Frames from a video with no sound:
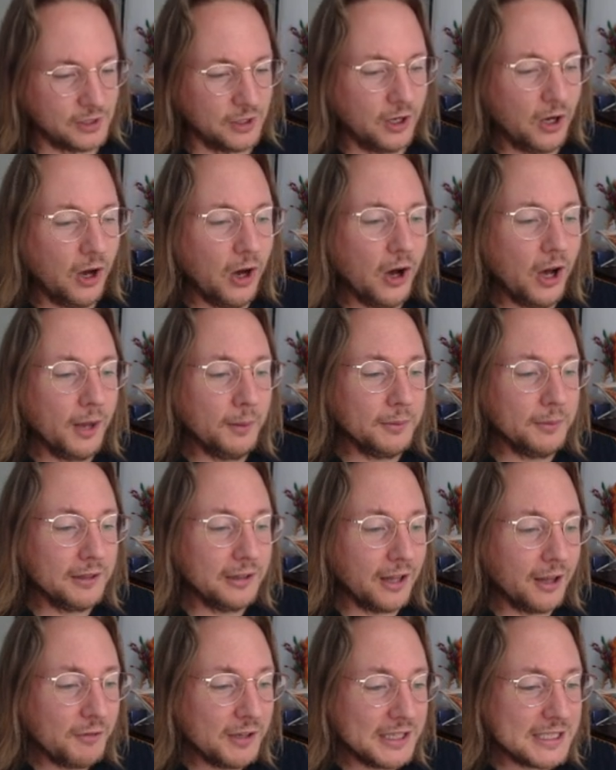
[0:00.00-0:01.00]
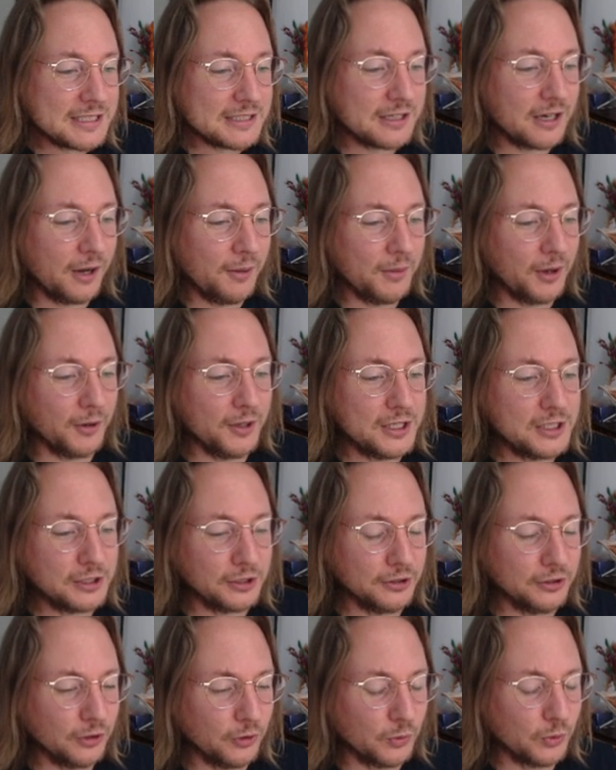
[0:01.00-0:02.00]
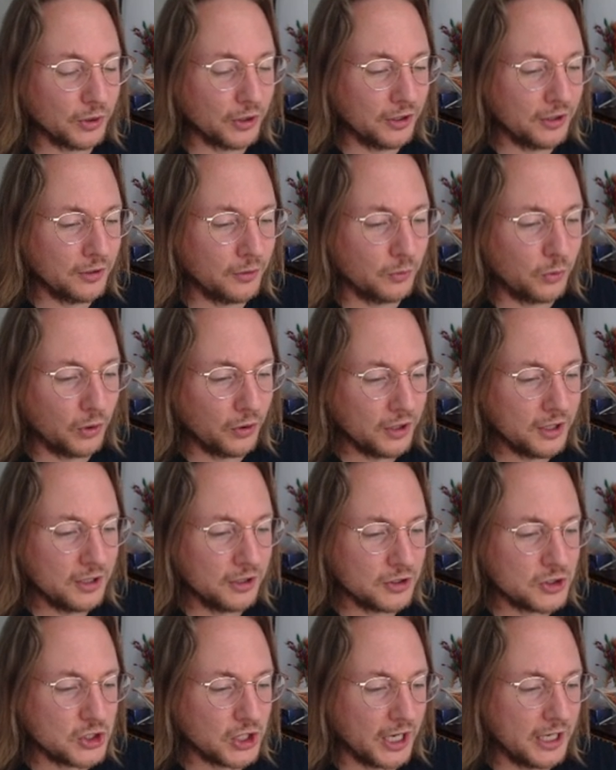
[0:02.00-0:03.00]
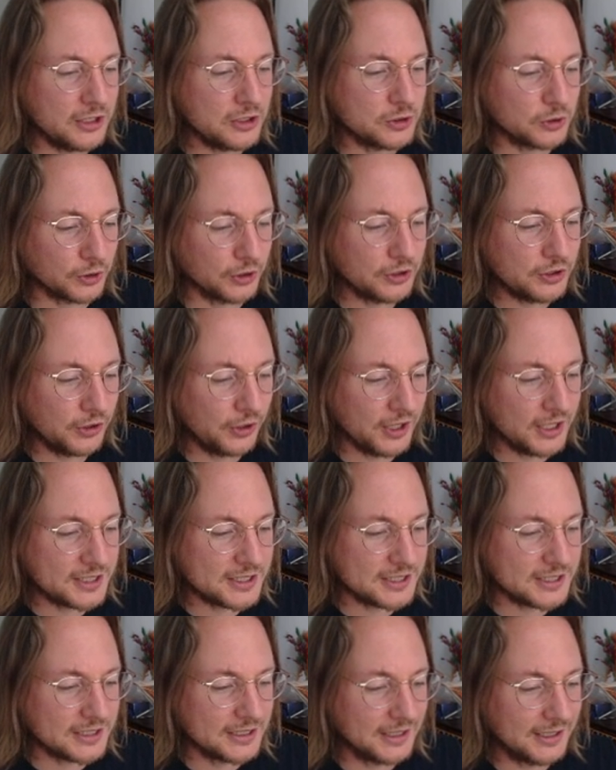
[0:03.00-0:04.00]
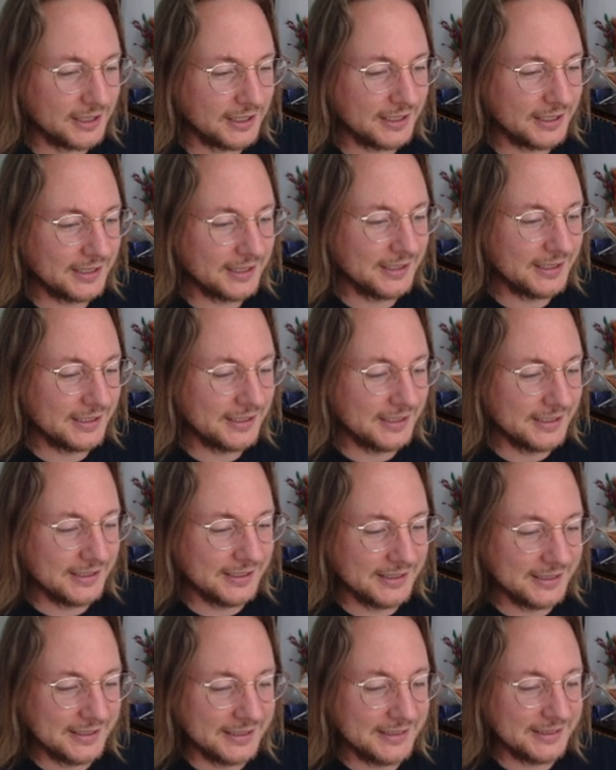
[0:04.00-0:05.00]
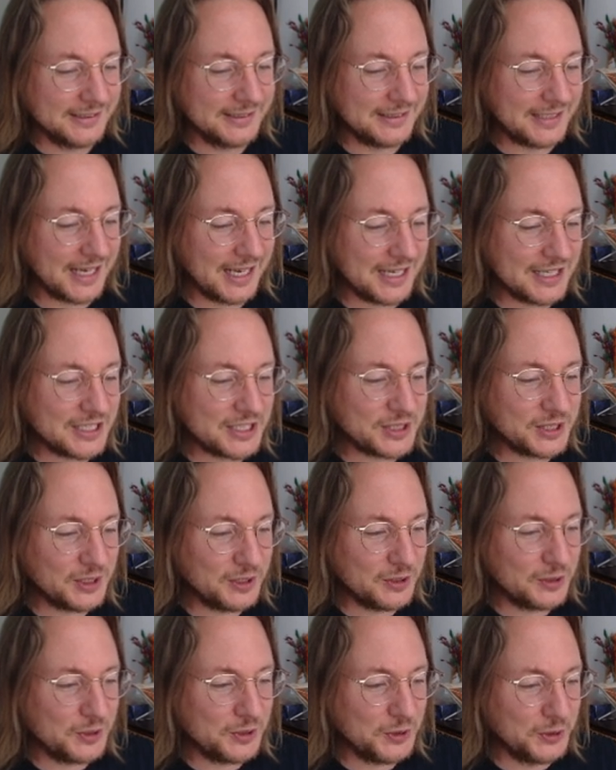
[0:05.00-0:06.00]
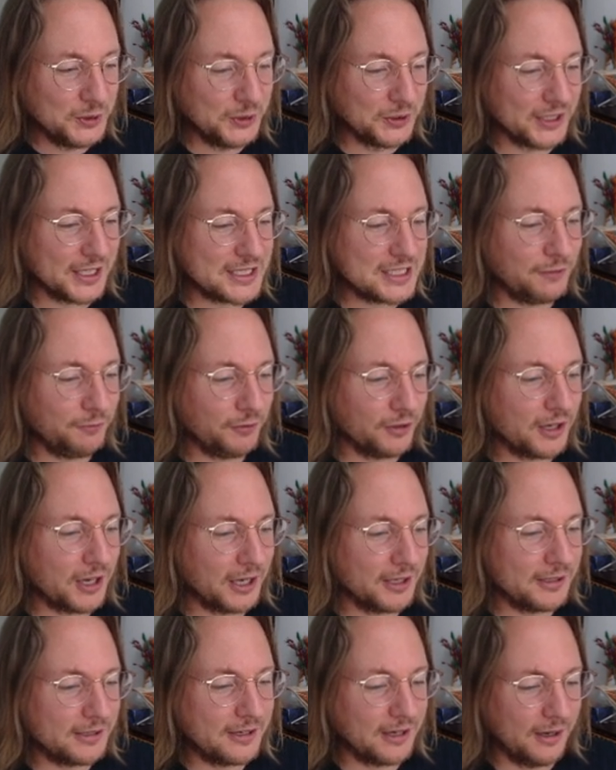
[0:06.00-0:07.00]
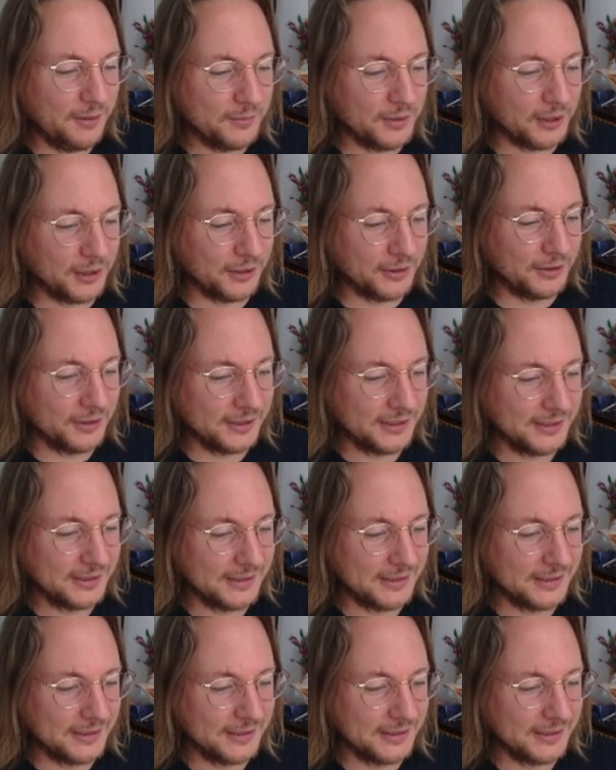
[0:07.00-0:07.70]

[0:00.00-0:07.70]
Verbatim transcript: Oh, I'm loving this combo. Eternal War Warrior Giant Tortoise? That is so cool. That's a forgotten combo.